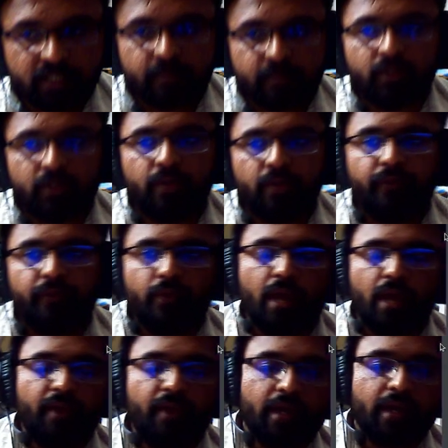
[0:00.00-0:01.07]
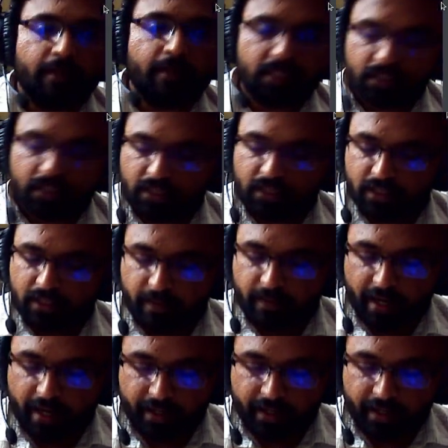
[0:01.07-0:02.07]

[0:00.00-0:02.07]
So if you have a combustion system and